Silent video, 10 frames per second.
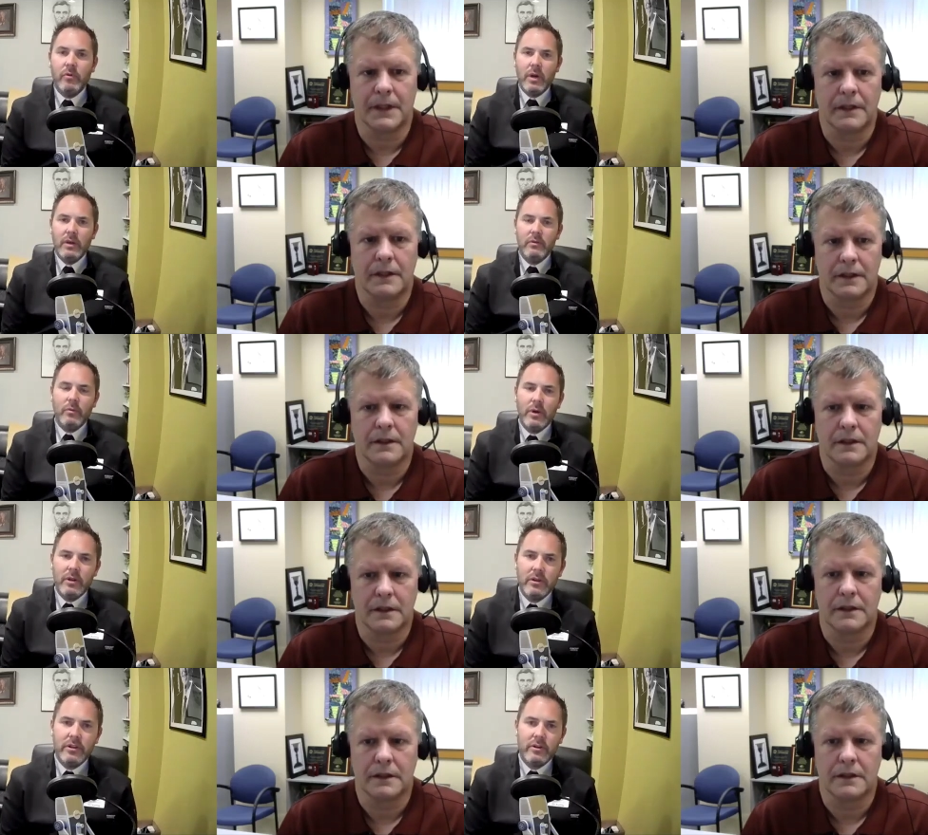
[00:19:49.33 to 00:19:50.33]
Speaker 1: what what
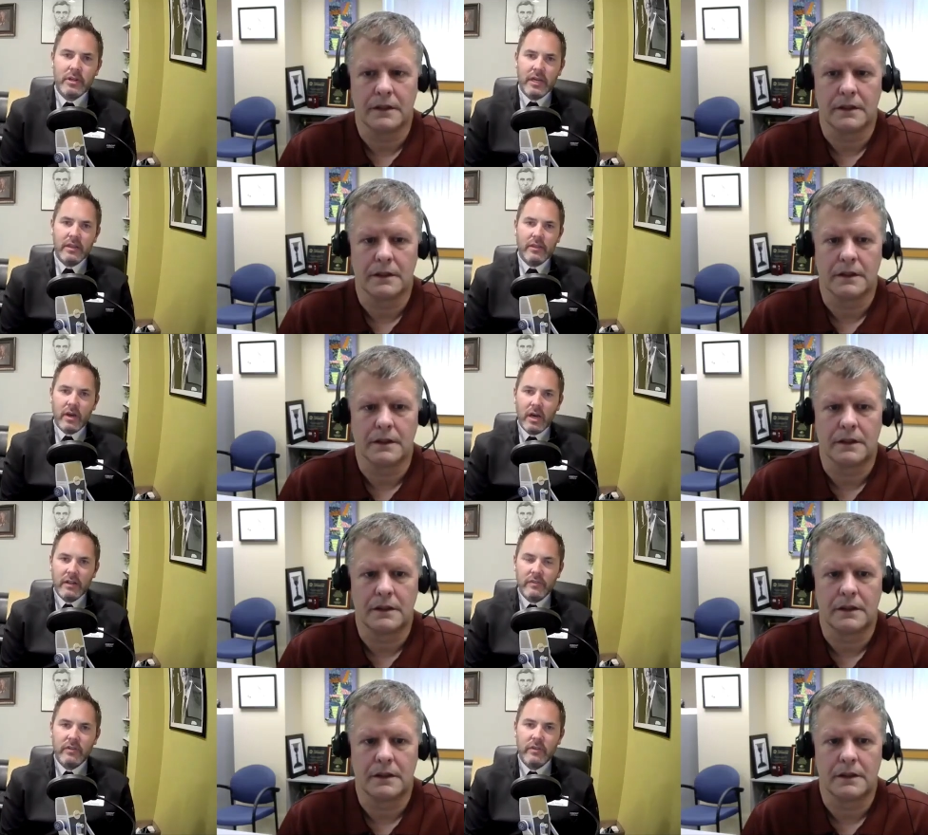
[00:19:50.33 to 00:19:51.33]
are your kind of
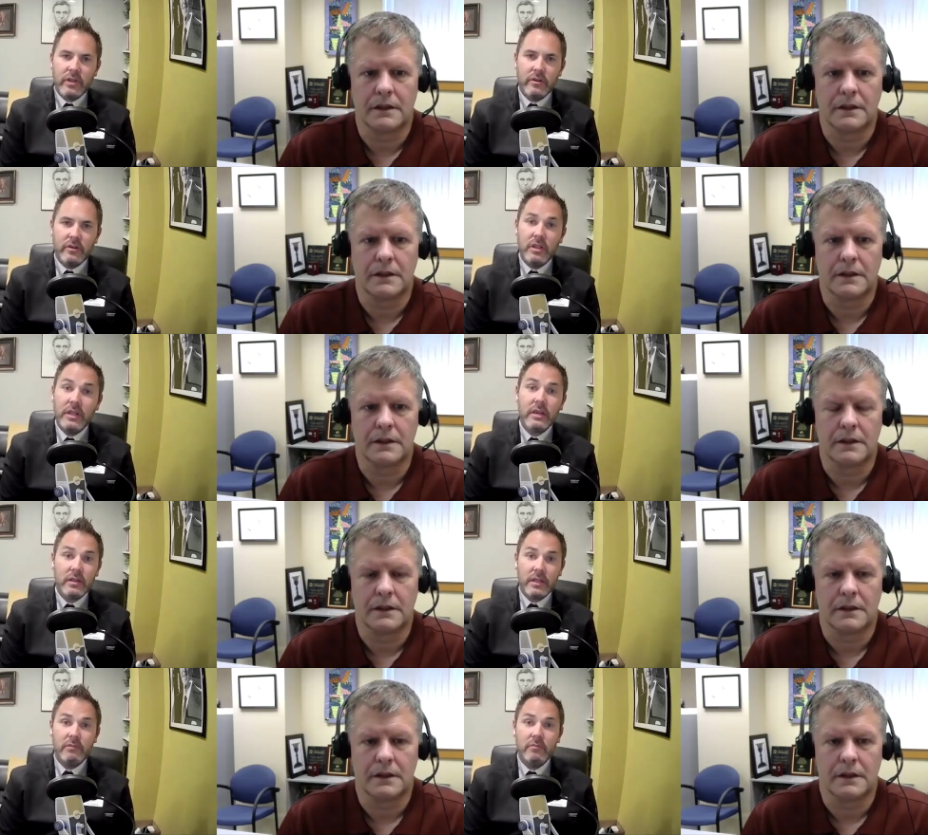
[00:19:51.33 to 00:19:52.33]
thoughts, you know,
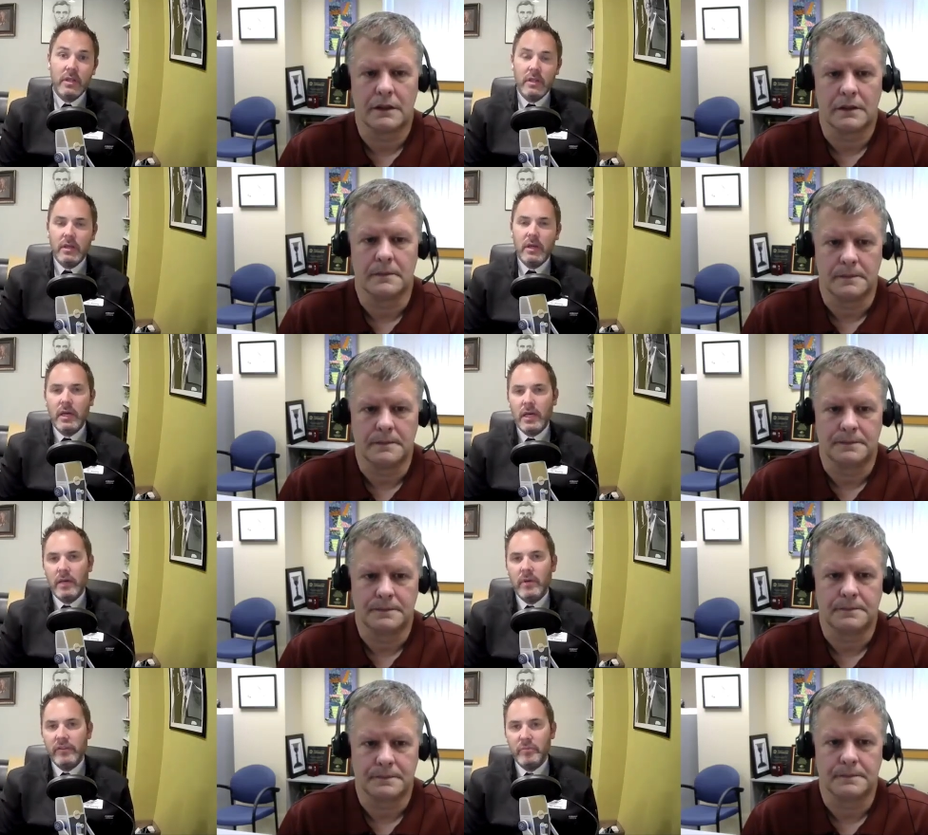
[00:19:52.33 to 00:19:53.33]
clinically
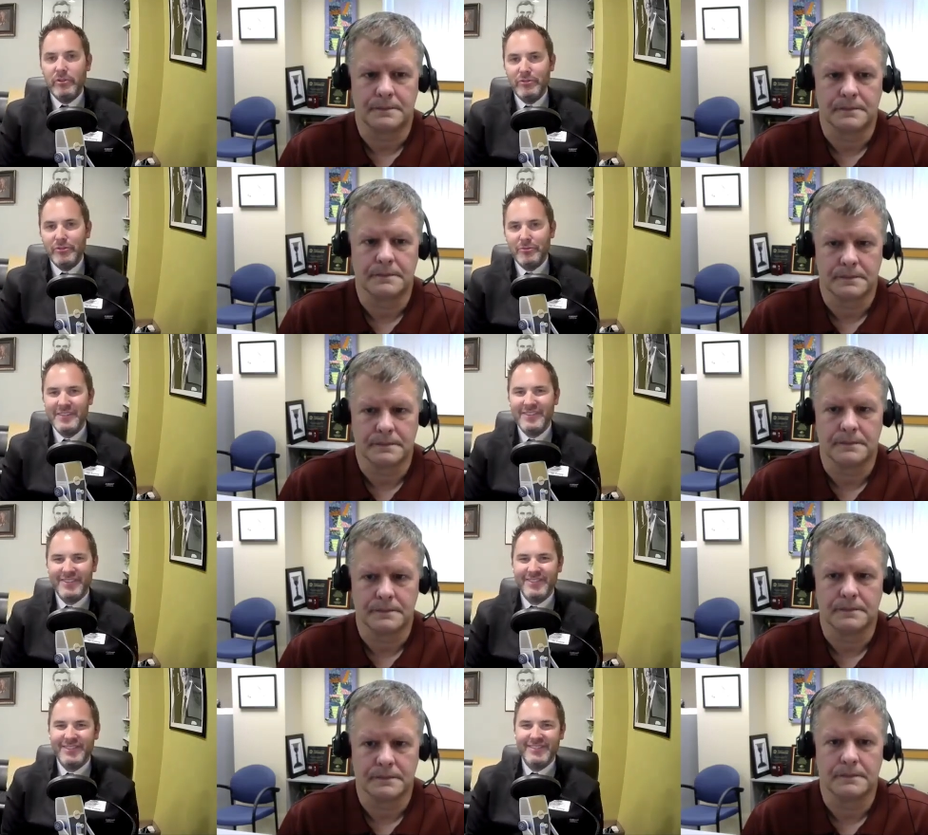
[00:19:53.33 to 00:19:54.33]
um, as opposed to
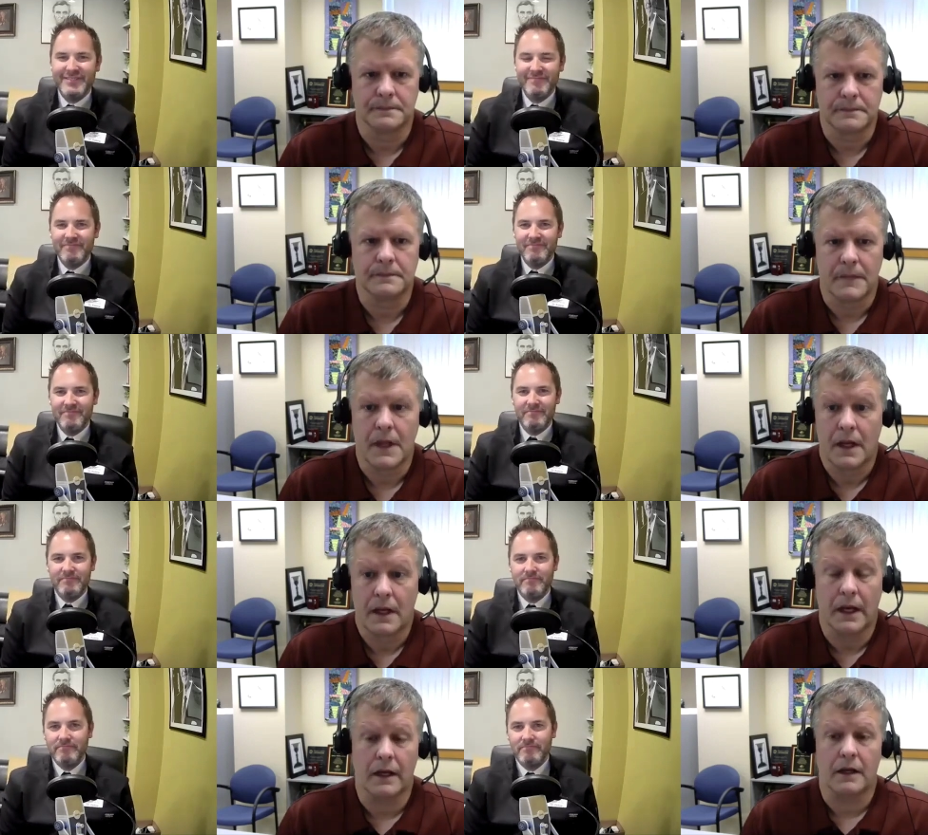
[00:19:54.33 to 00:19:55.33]
research?
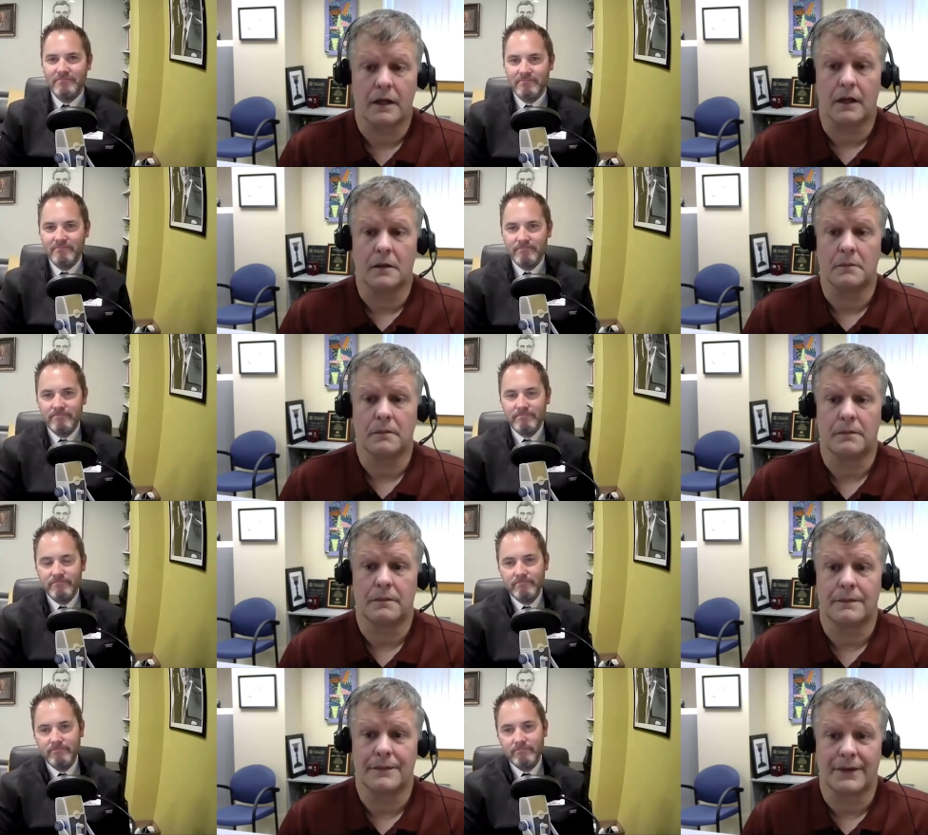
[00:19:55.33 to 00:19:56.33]
Speaker 2: Yeah, um,
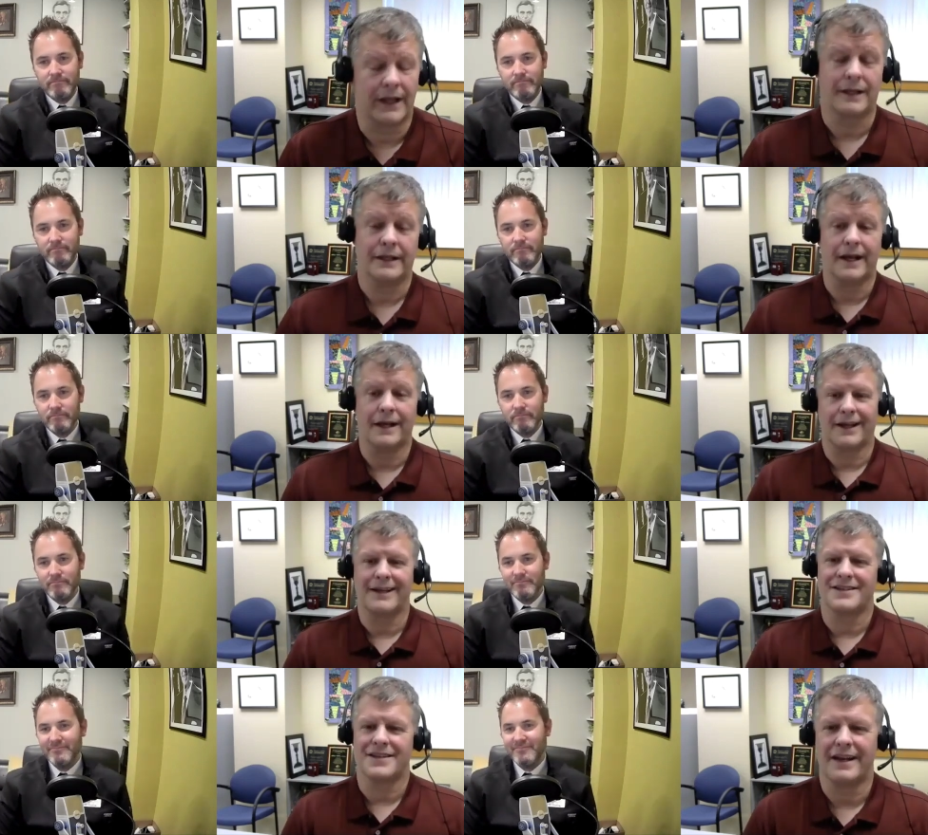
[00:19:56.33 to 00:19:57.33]
like yeah,
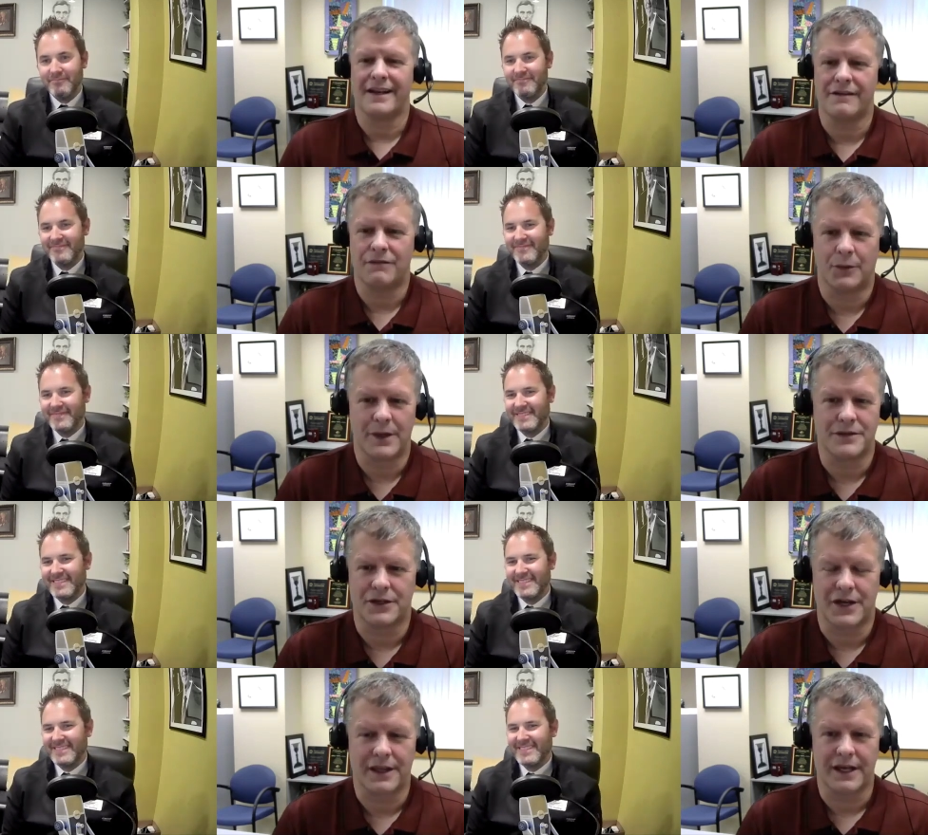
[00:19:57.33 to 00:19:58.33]
like you said, for
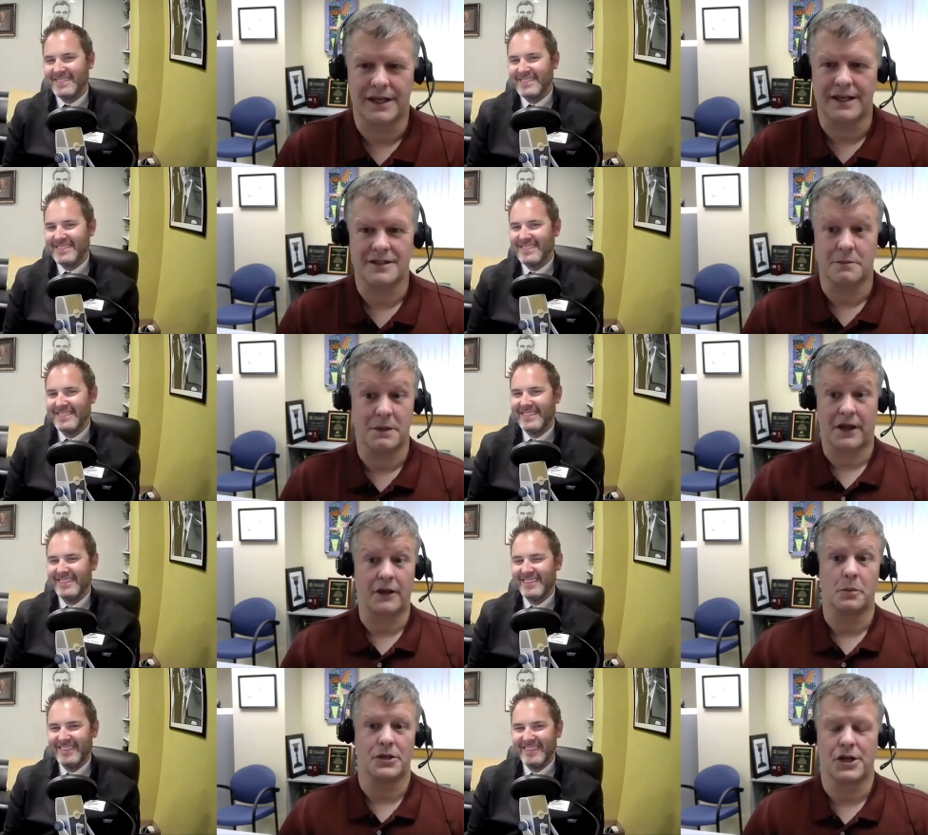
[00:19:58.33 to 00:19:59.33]
research, I think it needs to be
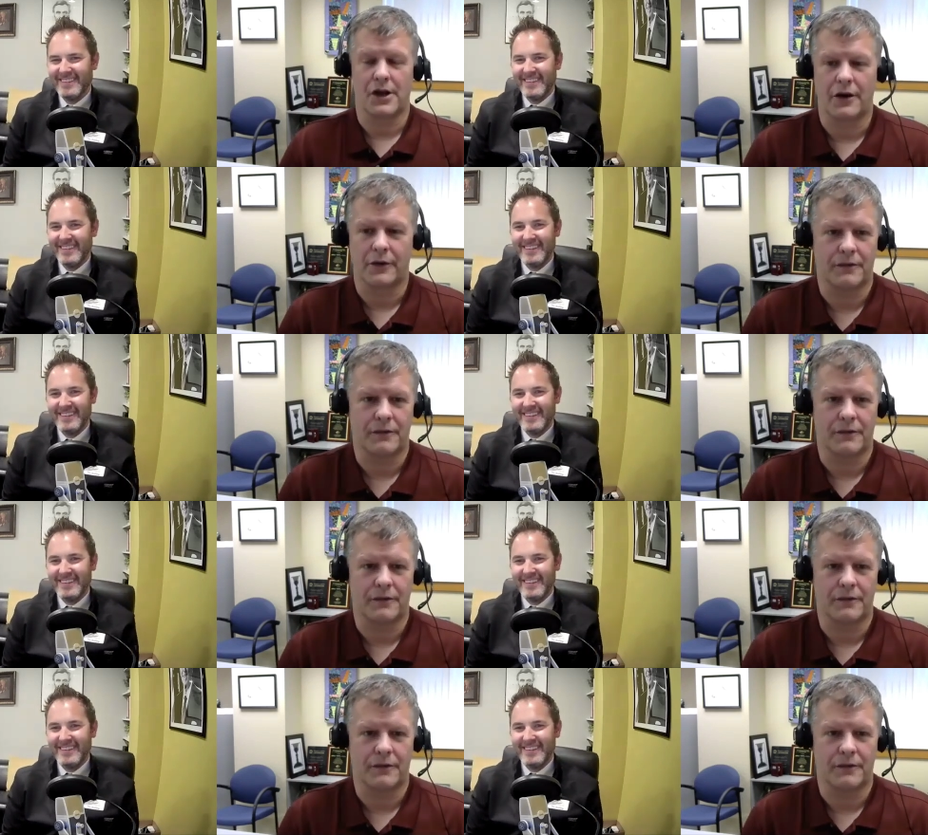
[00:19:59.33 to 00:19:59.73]
cycloplegic